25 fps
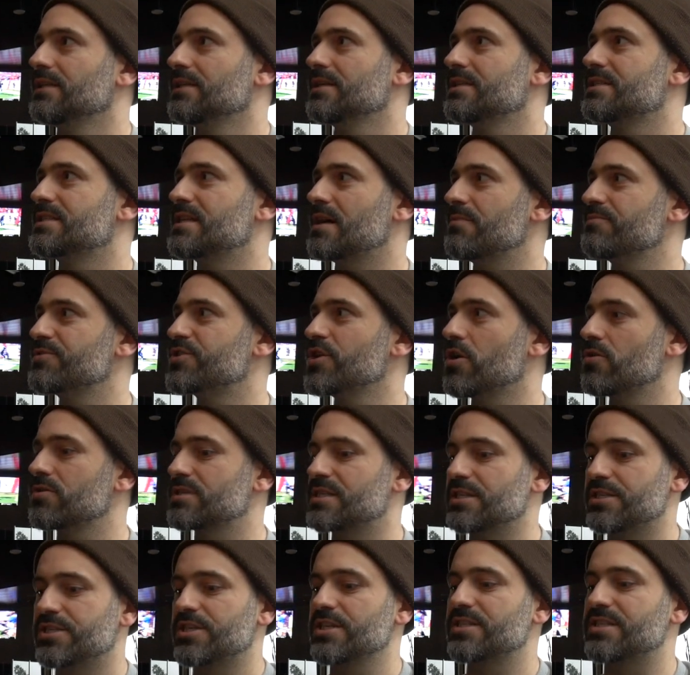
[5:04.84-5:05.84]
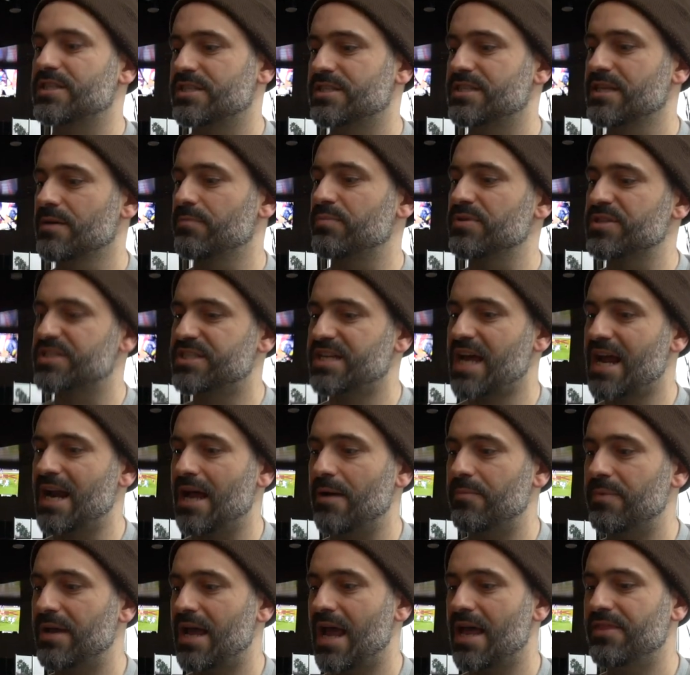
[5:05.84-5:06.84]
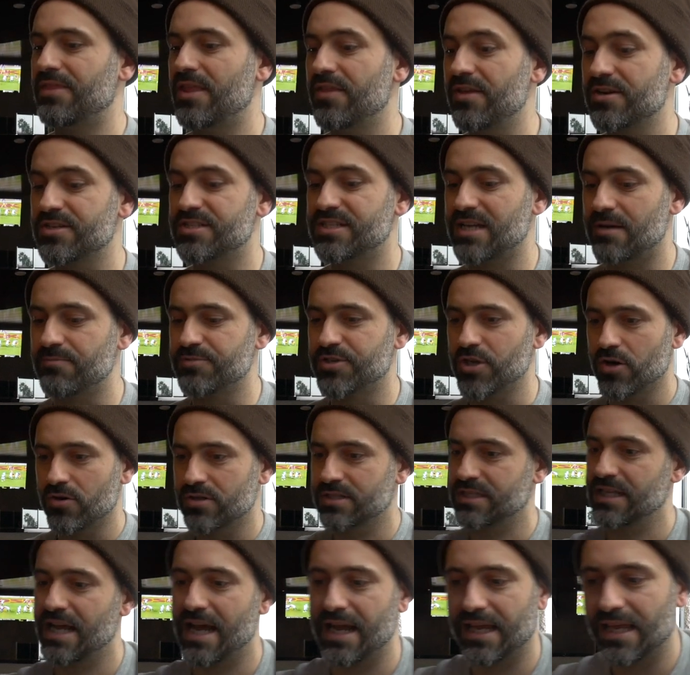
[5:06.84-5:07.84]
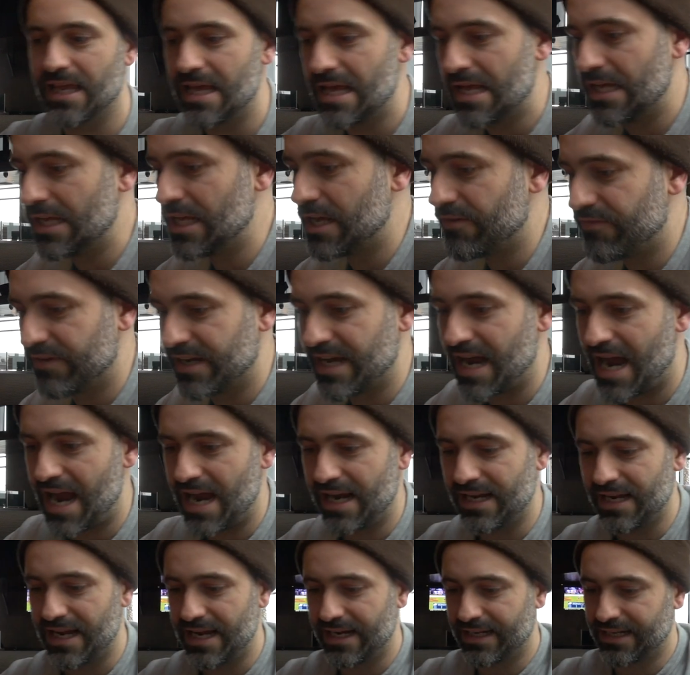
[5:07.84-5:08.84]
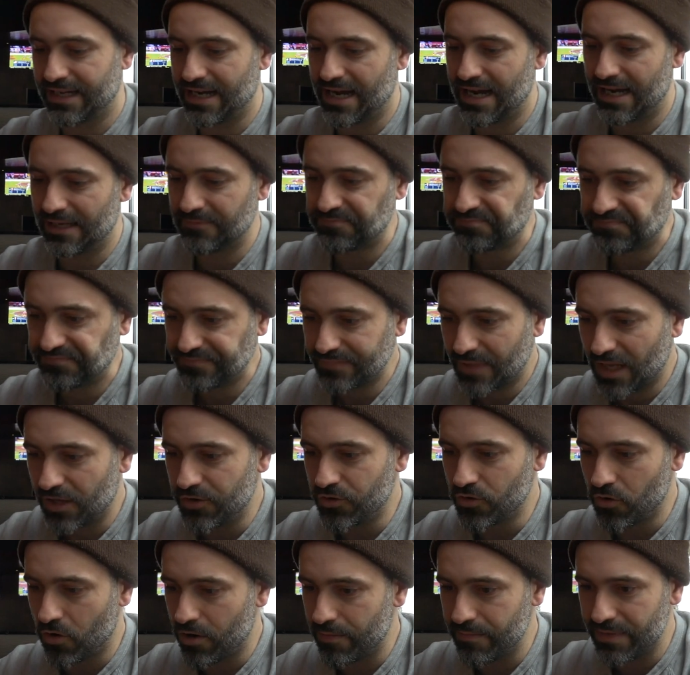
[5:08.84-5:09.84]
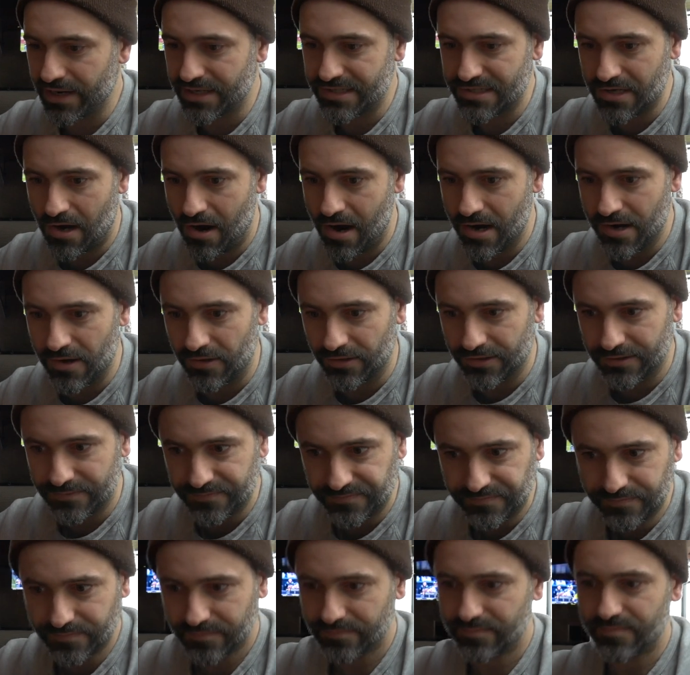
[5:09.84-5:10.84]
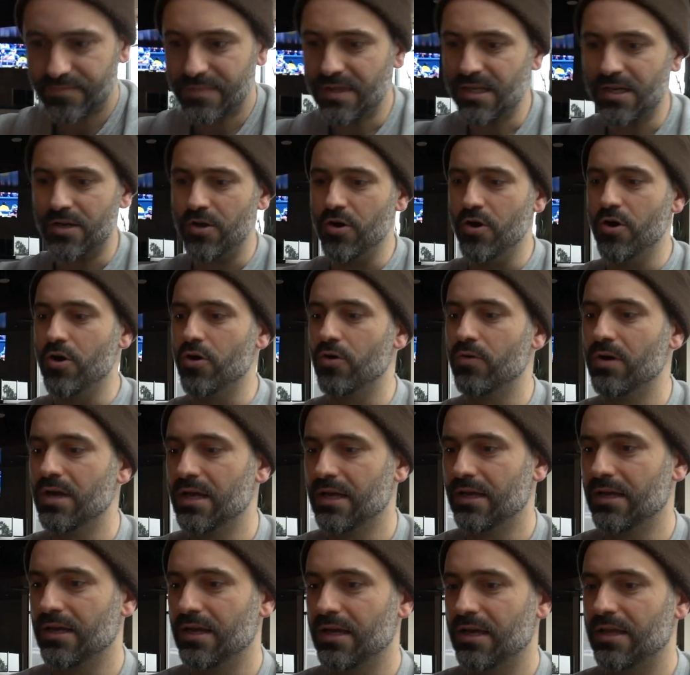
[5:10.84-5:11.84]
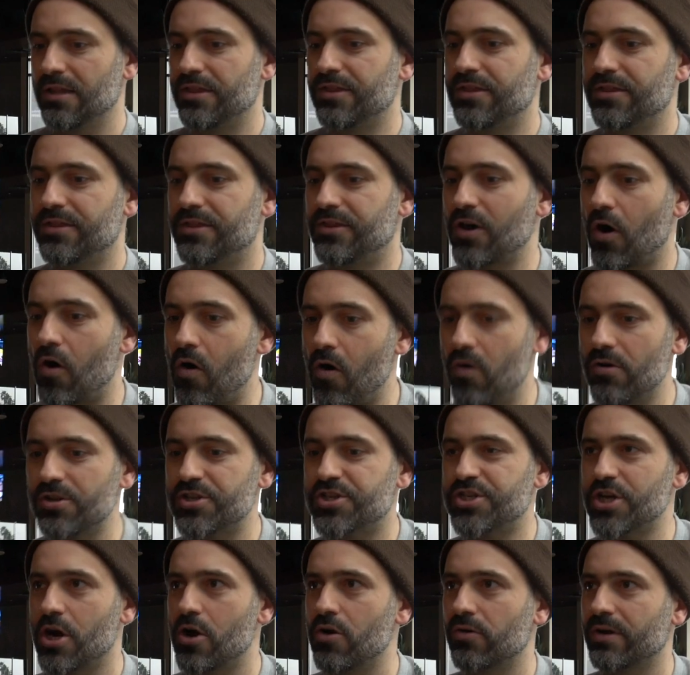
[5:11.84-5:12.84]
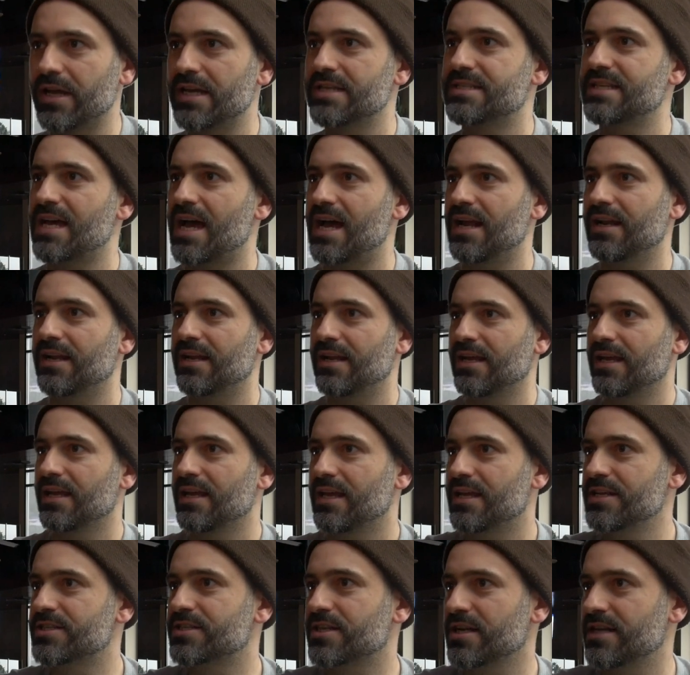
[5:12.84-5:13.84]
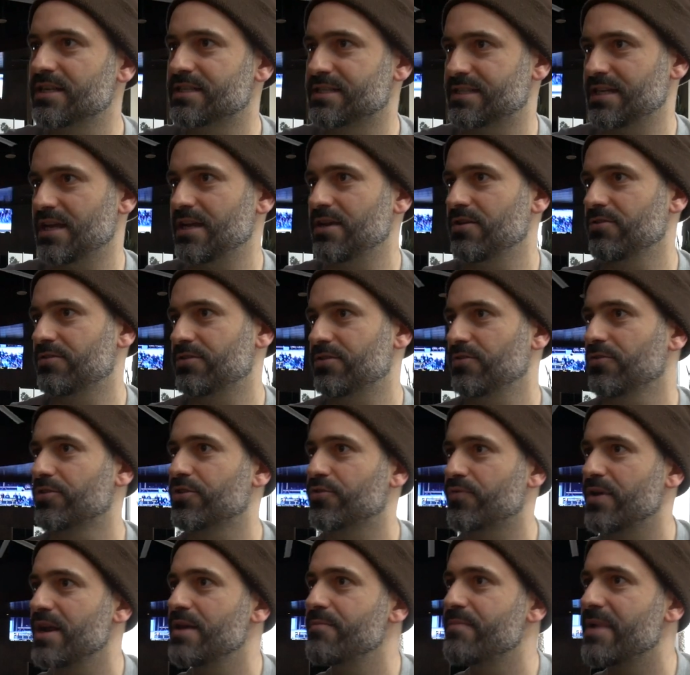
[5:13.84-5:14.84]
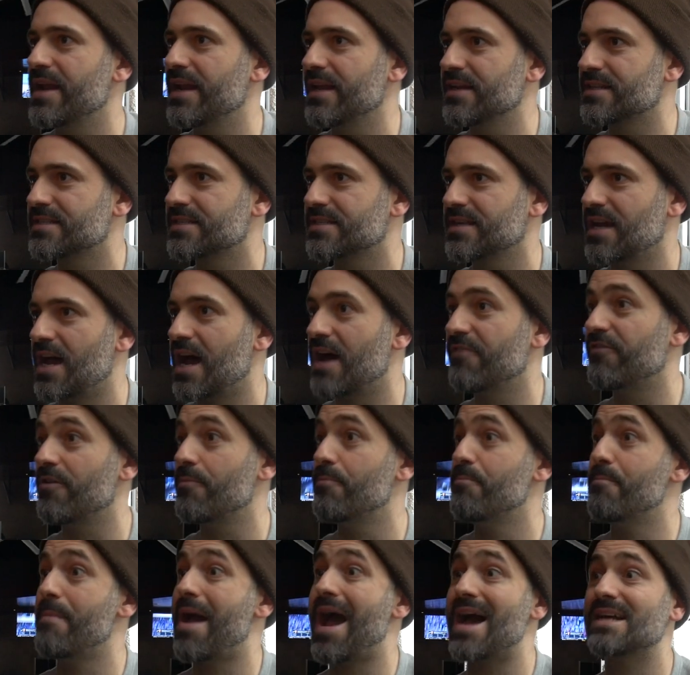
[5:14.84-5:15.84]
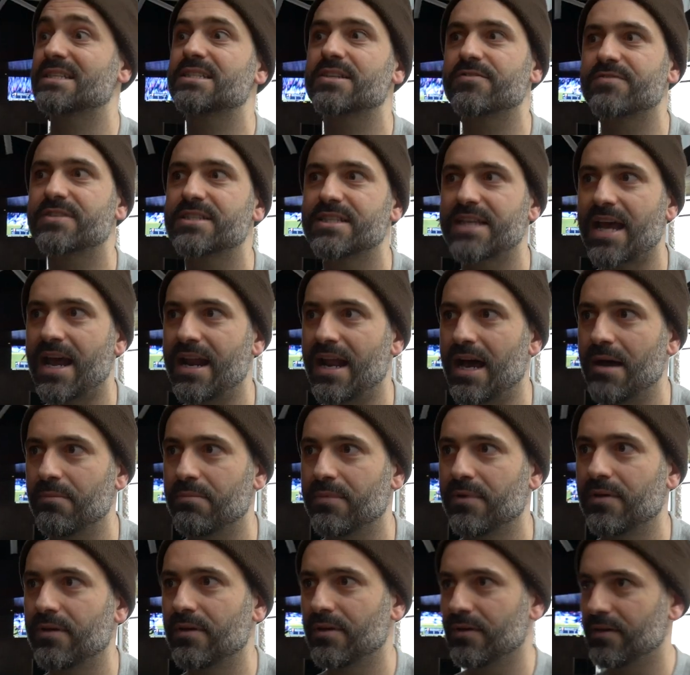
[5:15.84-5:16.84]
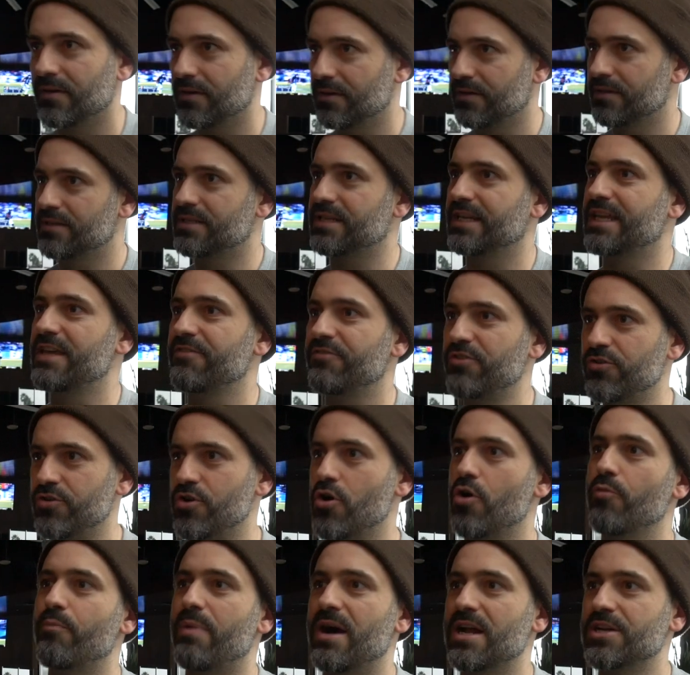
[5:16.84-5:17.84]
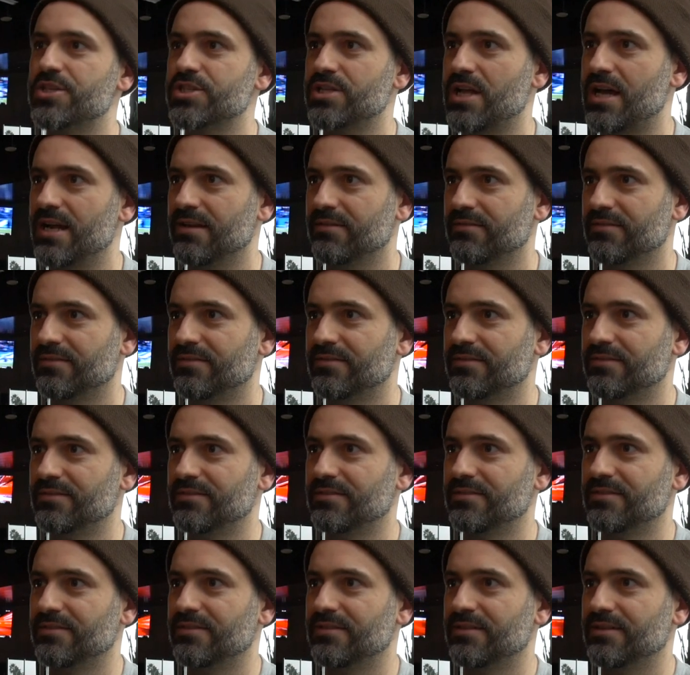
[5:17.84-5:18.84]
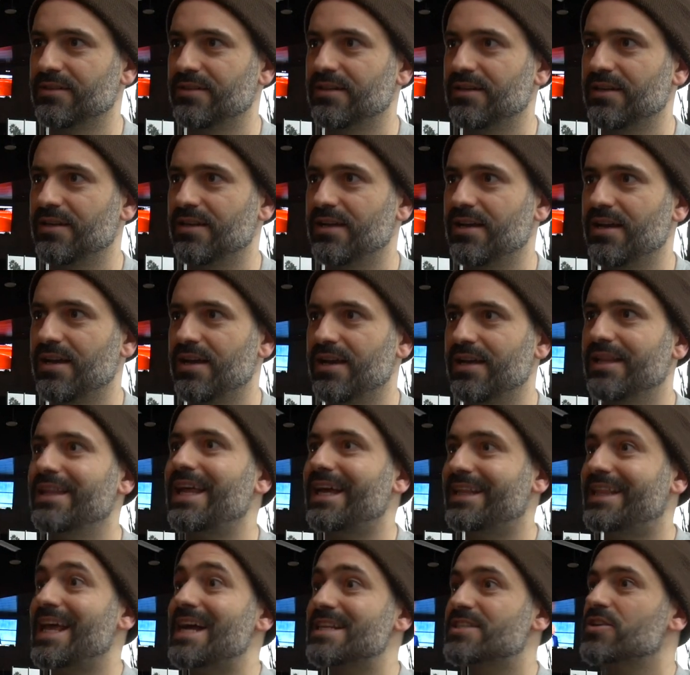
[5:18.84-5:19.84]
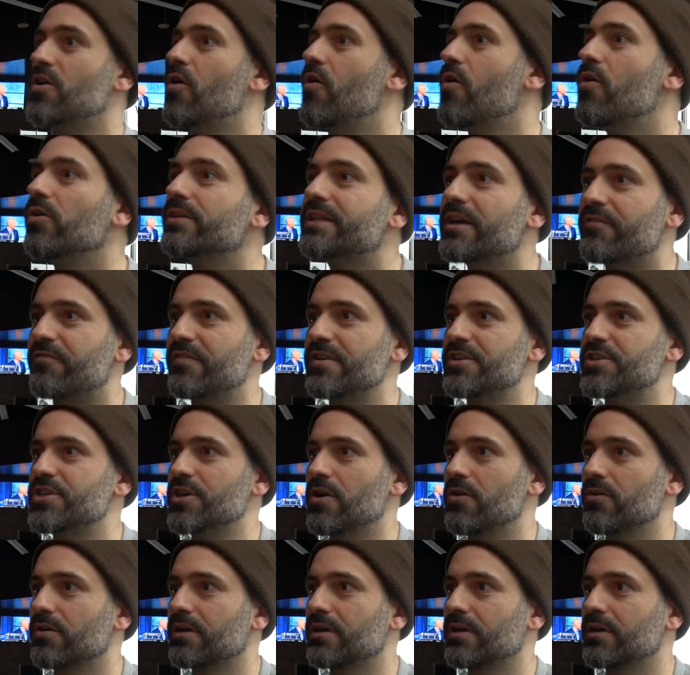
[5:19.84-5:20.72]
Some jokes it's just a simple setup, and then there's some jokes like you have a guy like uh, Norm Macdonald, who the whole joke is that he's going to sit you through three minutes of a massive setup to give you no punchline. Right. Okay. Yeah. Like that's a whole different joke.